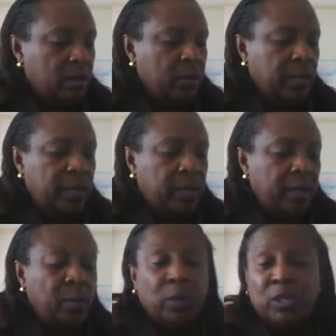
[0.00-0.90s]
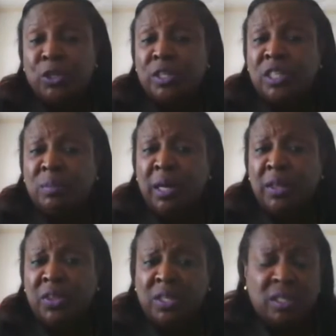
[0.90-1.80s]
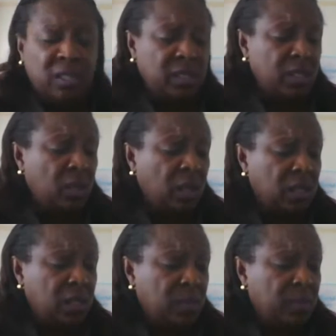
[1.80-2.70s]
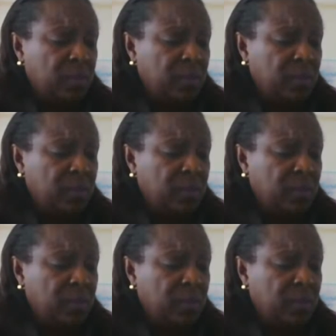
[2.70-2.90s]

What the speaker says: Okay, I wish you could smell this. This is awesome.